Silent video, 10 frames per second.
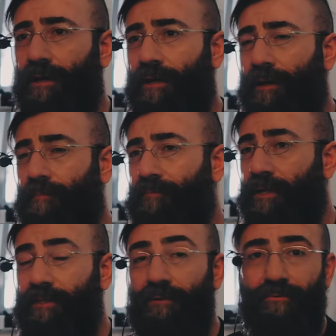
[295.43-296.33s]

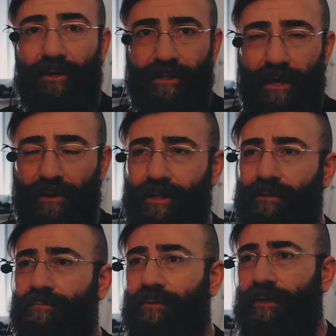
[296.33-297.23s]
at different
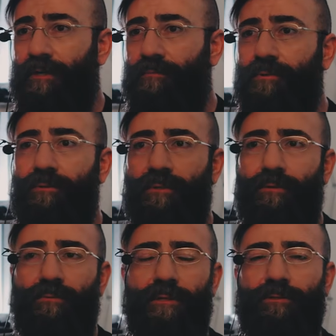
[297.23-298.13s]
areas of the keyboard
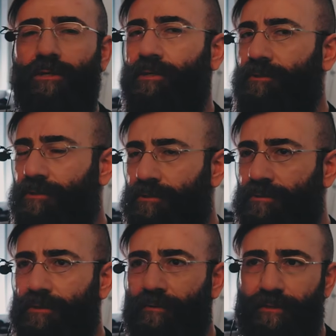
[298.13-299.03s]
that will change the
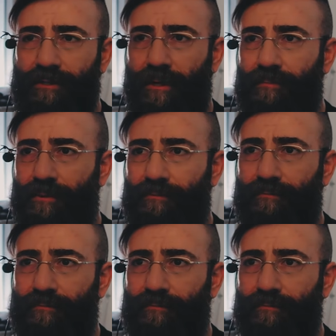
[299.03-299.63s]
tuning of the sample.